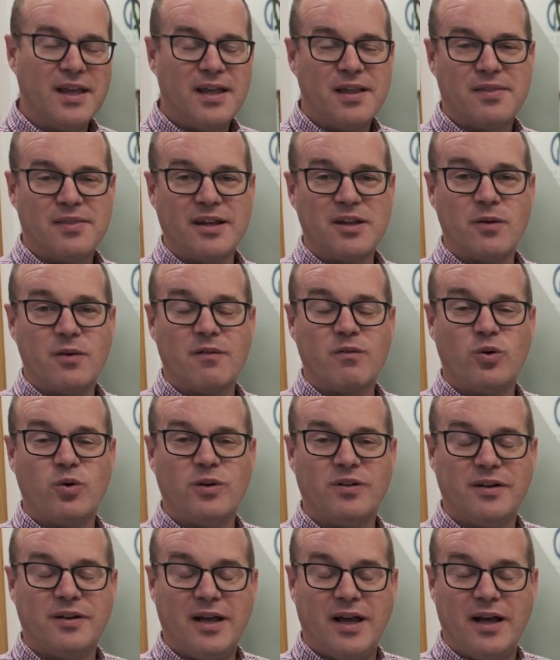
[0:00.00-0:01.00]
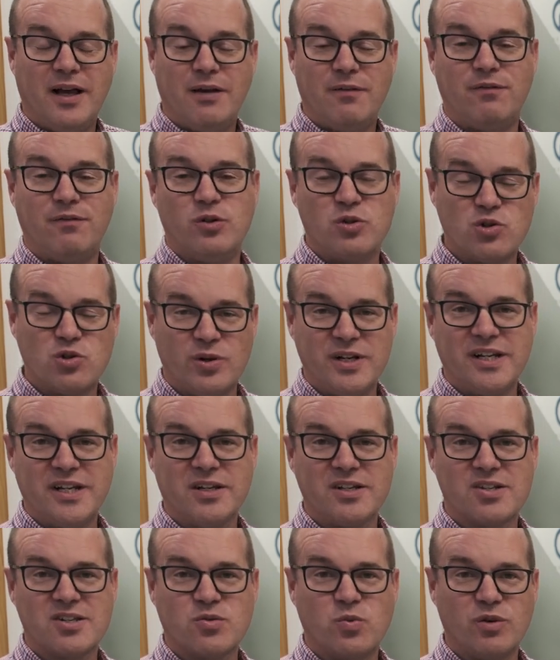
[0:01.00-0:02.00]
Thank you, everyone, for joining
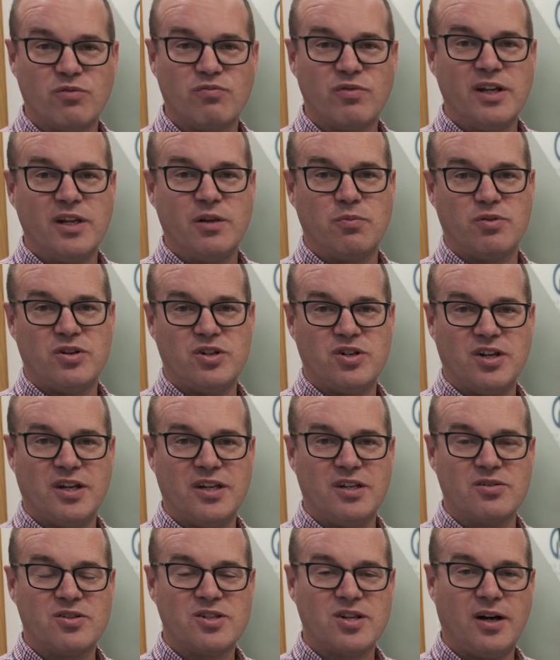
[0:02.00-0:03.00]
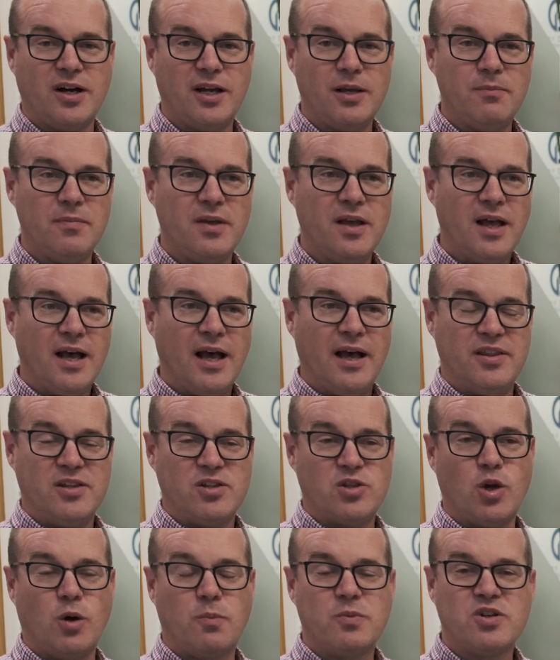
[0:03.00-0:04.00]
us. We really appreciate your time. There's
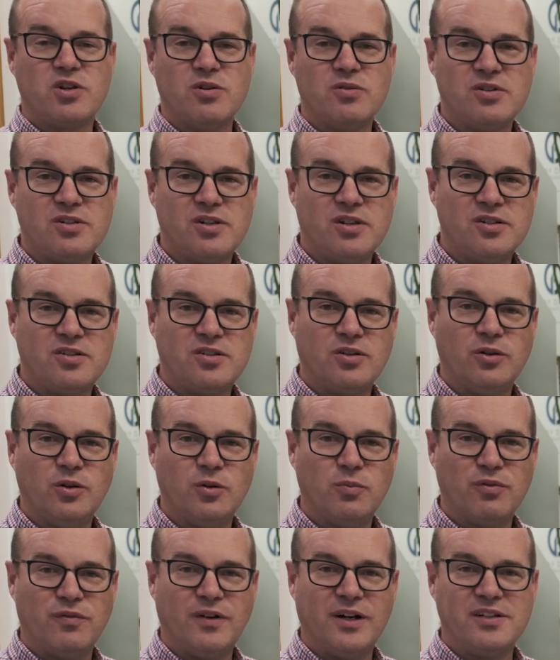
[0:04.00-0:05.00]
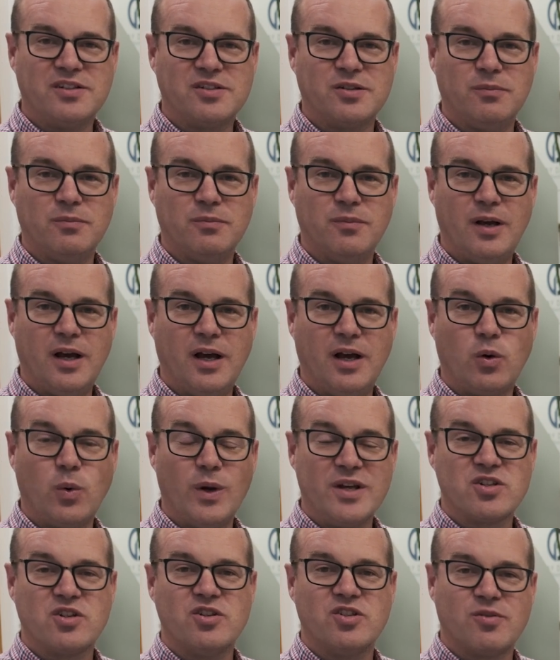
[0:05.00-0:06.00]
the opportunity to provide some
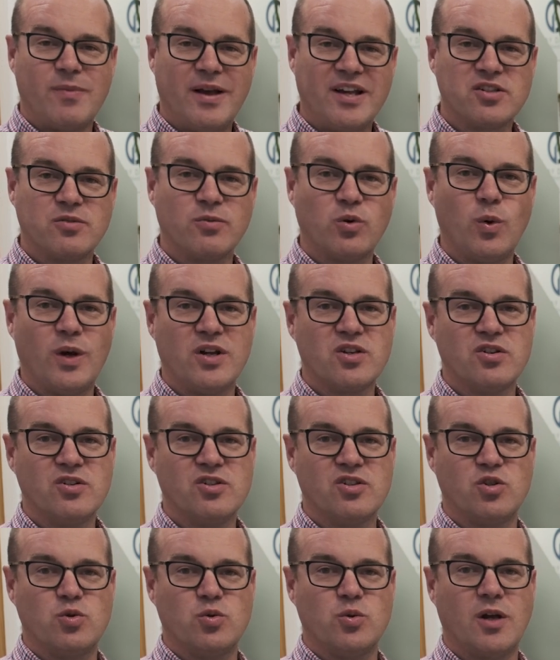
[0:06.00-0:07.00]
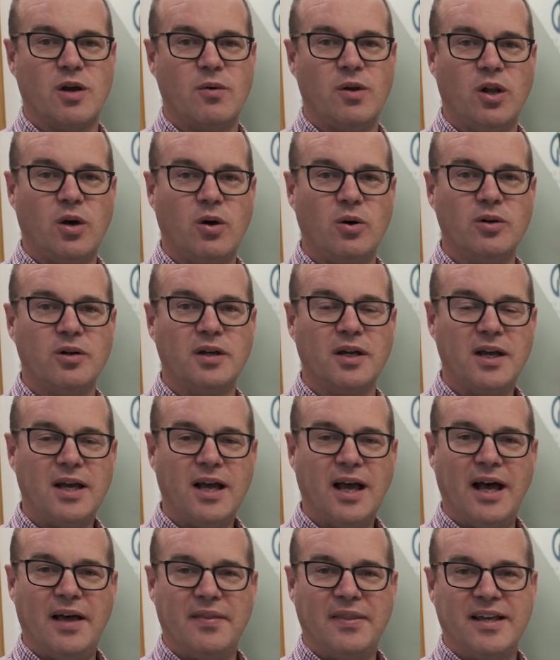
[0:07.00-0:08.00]
questions, ask some questions as we go along,
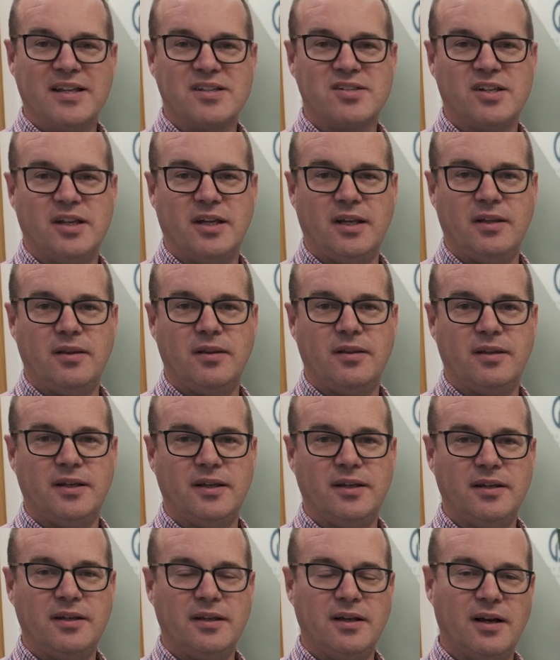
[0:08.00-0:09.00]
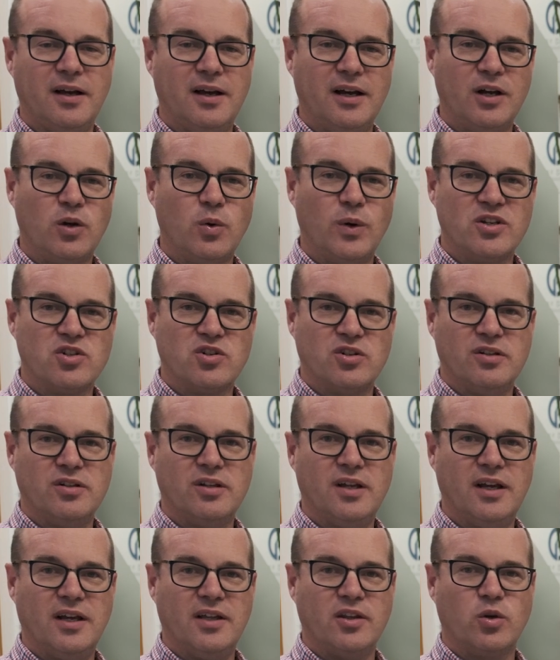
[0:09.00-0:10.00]
and that's in the question
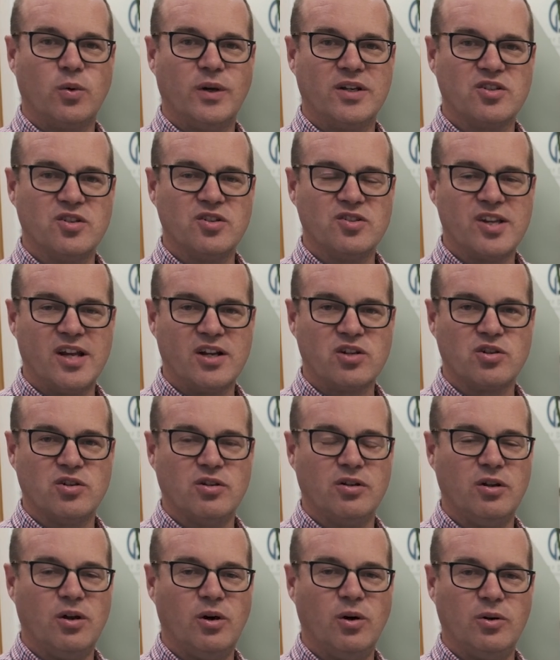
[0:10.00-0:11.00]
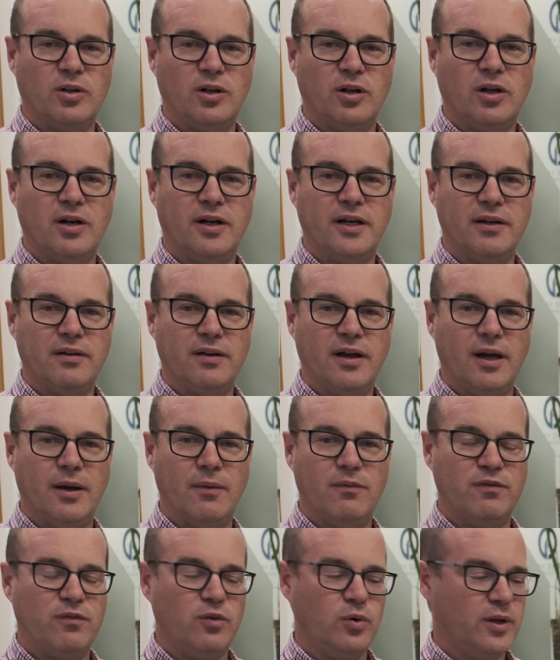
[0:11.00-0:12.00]
section online
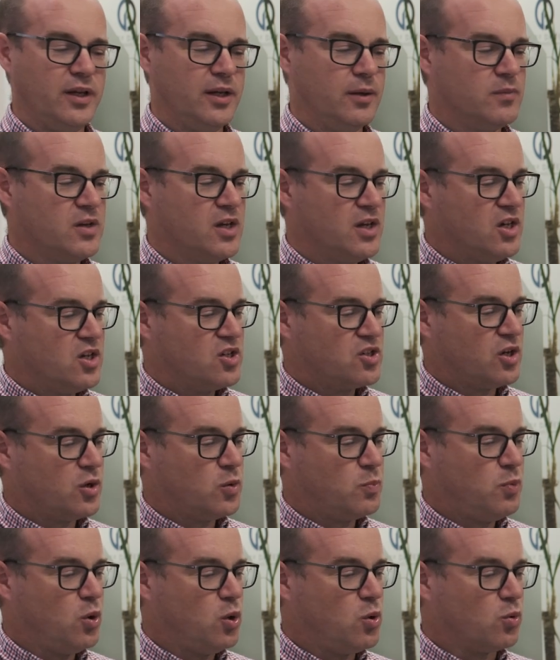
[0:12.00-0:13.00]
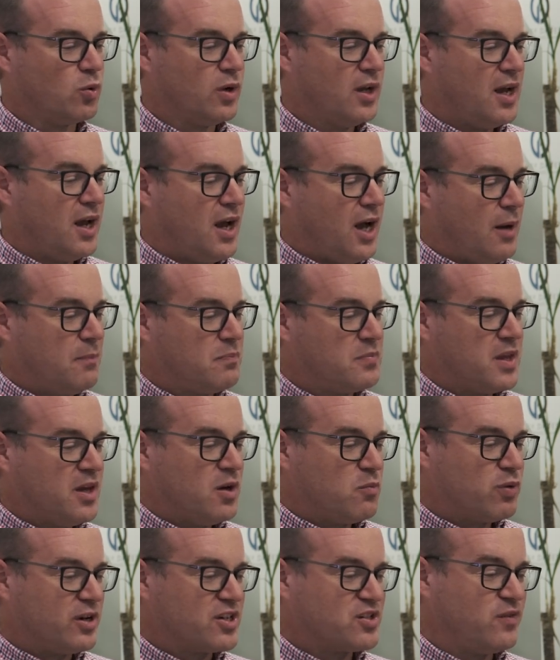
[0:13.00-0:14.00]
for you. So, Paul,
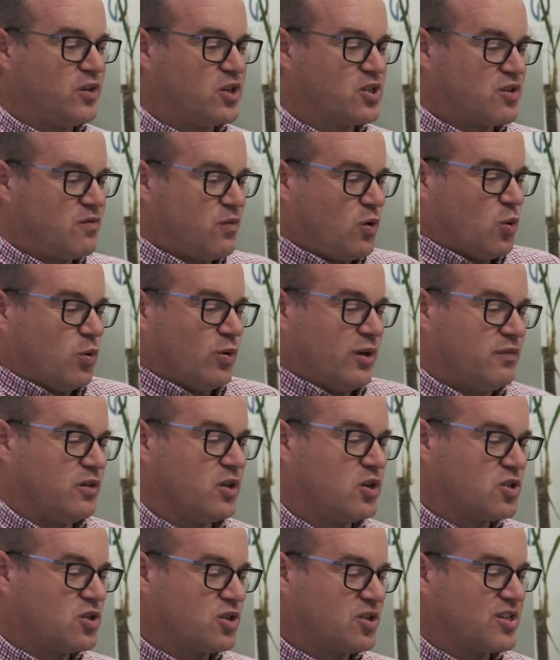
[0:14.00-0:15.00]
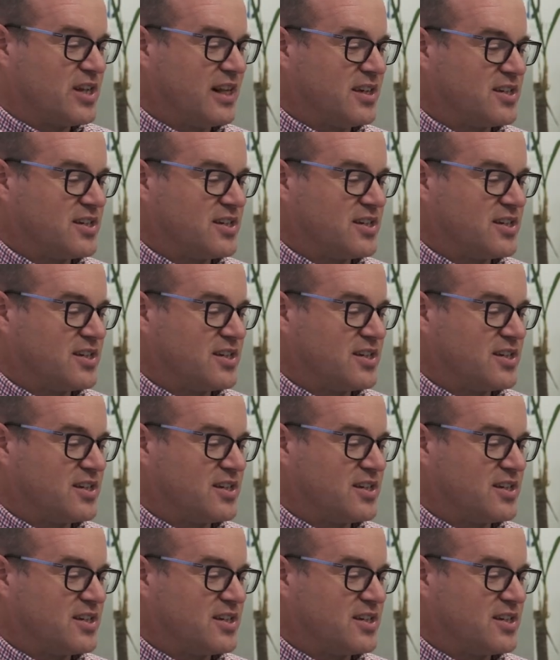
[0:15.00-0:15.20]
perhaps first of all, if you could just tell